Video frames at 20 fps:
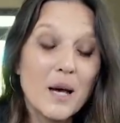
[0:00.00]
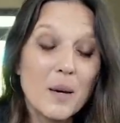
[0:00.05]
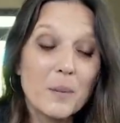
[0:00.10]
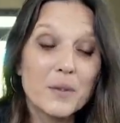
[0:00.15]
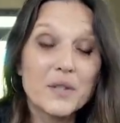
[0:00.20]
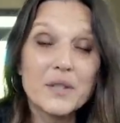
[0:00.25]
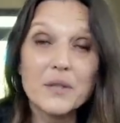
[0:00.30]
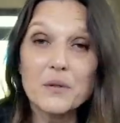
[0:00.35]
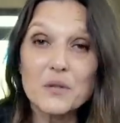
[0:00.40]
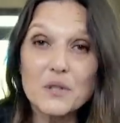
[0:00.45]

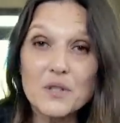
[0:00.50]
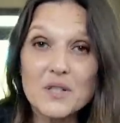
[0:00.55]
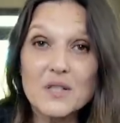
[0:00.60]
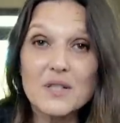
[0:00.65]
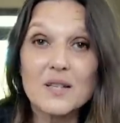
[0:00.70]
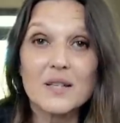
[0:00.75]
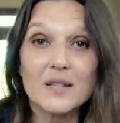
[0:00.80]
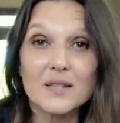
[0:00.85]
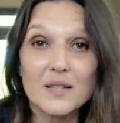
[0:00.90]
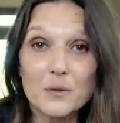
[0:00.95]
but there
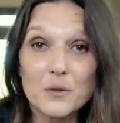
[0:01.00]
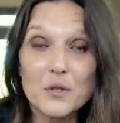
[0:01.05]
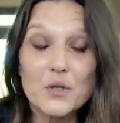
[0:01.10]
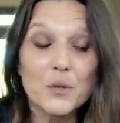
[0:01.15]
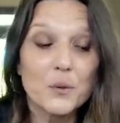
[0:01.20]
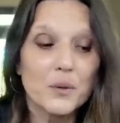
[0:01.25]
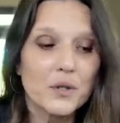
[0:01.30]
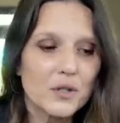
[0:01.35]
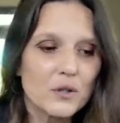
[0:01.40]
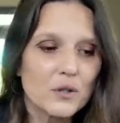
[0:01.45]
is
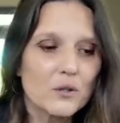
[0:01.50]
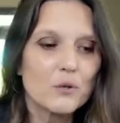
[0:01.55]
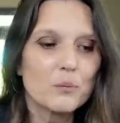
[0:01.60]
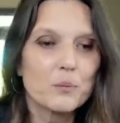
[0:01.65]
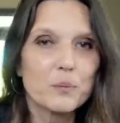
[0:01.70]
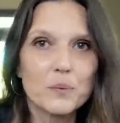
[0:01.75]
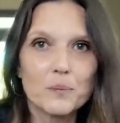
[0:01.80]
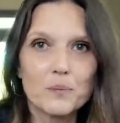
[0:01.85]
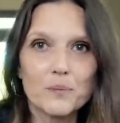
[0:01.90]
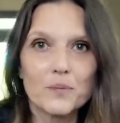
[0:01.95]
quite
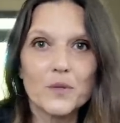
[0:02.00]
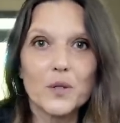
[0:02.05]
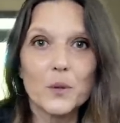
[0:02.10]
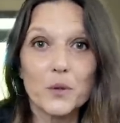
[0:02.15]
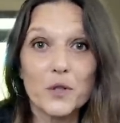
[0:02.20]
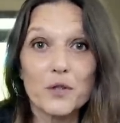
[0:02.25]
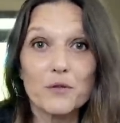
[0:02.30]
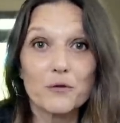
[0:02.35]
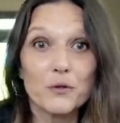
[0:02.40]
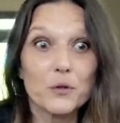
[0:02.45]

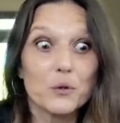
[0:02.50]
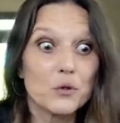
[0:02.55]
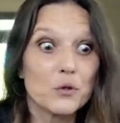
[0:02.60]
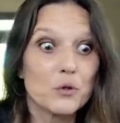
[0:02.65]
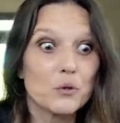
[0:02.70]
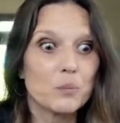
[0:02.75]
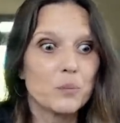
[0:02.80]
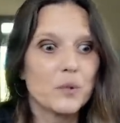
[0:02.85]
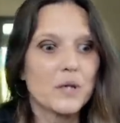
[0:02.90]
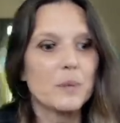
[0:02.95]
a few
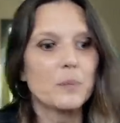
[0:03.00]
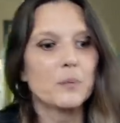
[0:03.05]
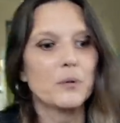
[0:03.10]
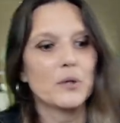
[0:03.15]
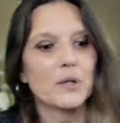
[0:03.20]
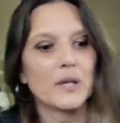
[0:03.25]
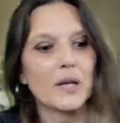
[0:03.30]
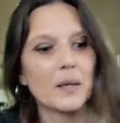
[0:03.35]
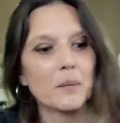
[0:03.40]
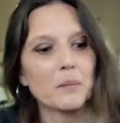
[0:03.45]
new
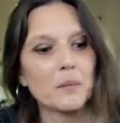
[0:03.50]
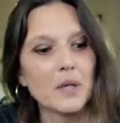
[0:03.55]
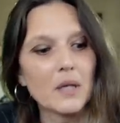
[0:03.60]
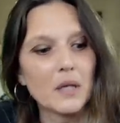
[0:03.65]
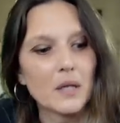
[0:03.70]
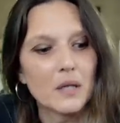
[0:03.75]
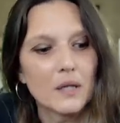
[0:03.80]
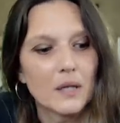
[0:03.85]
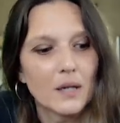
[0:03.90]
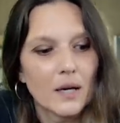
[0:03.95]
people
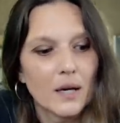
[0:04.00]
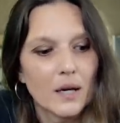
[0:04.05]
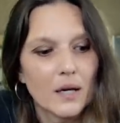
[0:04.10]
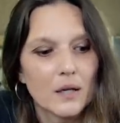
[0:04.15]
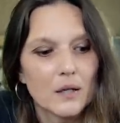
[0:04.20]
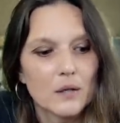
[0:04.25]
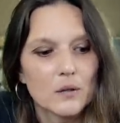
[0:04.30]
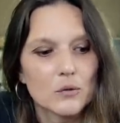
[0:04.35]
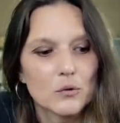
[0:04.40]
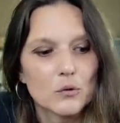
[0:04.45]
coming
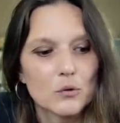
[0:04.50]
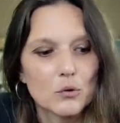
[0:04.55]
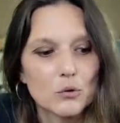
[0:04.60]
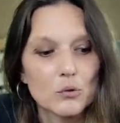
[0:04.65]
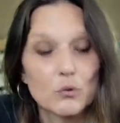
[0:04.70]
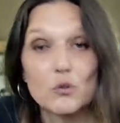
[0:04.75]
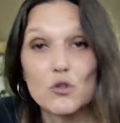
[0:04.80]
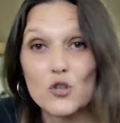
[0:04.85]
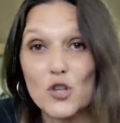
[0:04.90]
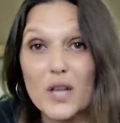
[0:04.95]

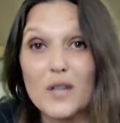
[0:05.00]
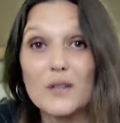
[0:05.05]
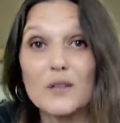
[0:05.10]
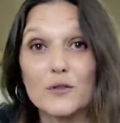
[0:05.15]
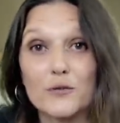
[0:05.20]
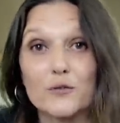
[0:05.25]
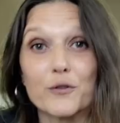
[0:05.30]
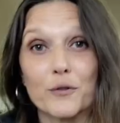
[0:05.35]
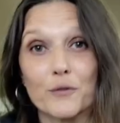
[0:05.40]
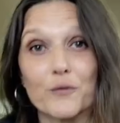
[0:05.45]
to
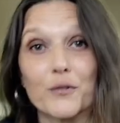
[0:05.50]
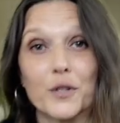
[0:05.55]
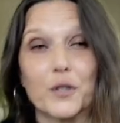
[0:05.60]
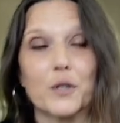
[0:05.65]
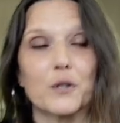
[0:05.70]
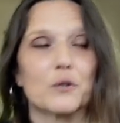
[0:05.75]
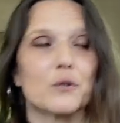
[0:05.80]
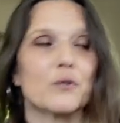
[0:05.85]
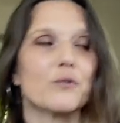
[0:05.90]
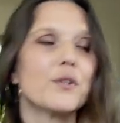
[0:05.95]
channel from
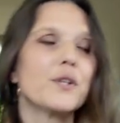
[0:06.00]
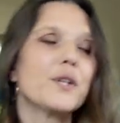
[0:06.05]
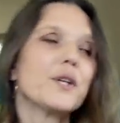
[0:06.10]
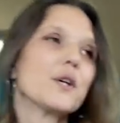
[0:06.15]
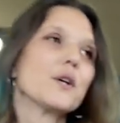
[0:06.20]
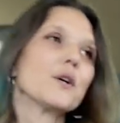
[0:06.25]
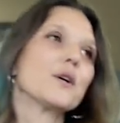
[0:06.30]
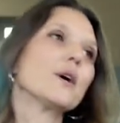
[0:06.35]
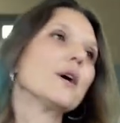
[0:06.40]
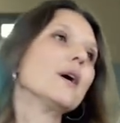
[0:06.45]
video to
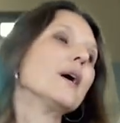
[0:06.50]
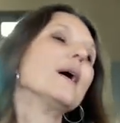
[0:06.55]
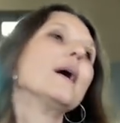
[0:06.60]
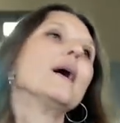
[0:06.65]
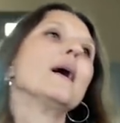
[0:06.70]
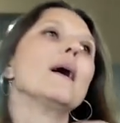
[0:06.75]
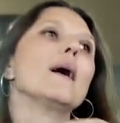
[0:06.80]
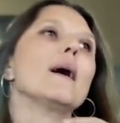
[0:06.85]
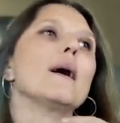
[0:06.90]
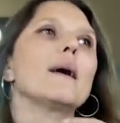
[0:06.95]
video.
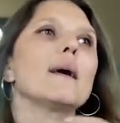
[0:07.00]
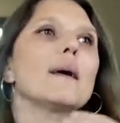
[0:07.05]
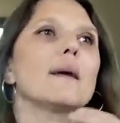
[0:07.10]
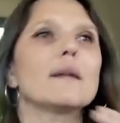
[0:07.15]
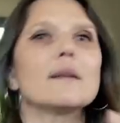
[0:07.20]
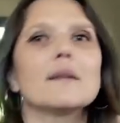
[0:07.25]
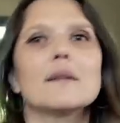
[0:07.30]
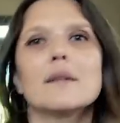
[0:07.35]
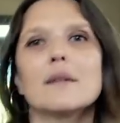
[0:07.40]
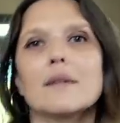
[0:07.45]

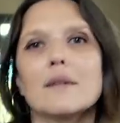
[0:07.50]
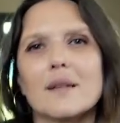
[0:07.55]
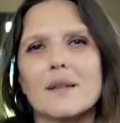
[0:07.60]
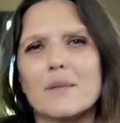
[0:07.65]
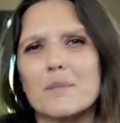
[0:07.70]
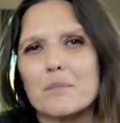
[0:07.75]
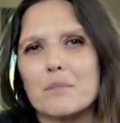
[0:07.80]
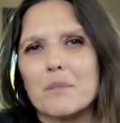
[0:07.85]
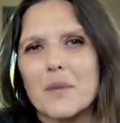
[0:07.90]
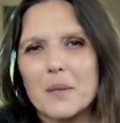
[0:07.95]
And
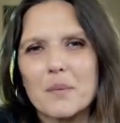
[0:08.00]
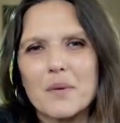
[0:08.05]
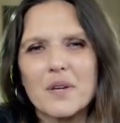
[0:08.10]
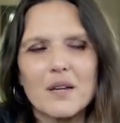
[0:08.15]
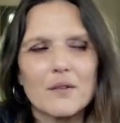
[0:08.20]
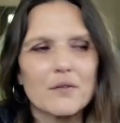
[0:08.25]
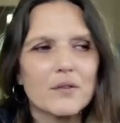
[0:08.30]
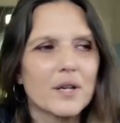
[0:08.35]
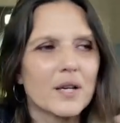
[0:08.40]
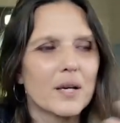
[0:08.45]

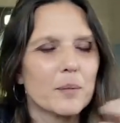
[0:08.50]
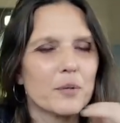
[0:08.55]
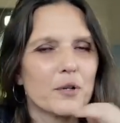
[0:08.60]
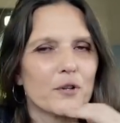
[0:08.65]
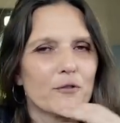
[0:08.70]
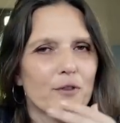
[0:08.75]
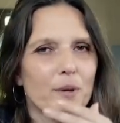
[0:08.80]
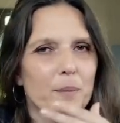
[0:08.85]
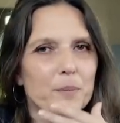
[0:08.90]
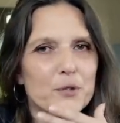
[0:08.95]
maybe every couple
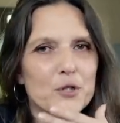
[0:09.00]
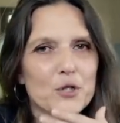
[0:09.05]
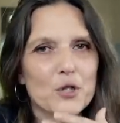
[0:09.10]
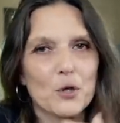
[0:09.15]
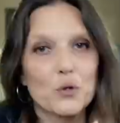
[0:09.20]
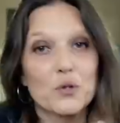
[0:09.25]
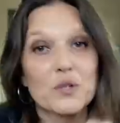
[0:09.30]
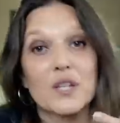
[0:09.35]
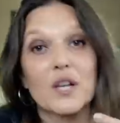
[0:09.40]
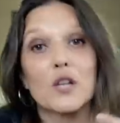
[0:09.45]
of
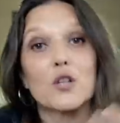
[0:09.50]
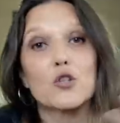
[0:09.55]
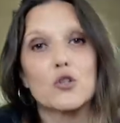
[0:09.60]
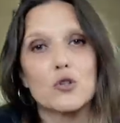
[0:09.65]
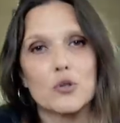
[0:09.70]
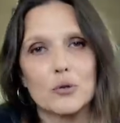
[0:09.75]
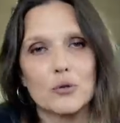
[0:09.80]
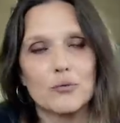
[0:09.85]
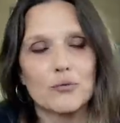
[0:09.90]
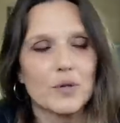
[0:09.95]
episodes I
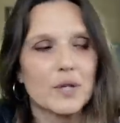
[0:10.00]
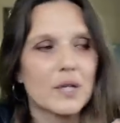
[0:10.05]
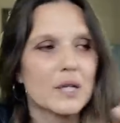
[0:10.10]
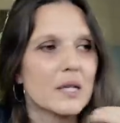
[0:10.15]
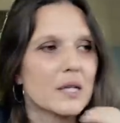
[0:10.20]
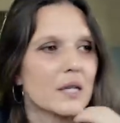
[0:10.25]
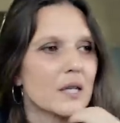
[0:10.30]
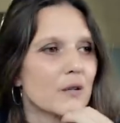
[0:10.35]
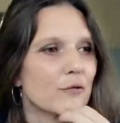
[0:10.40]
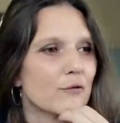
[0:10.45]
should
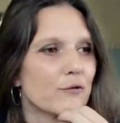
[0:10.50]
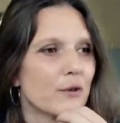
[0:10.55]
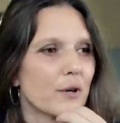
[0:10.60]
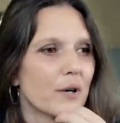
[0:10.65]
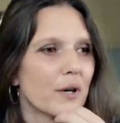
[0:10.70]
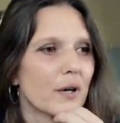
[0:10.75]
really give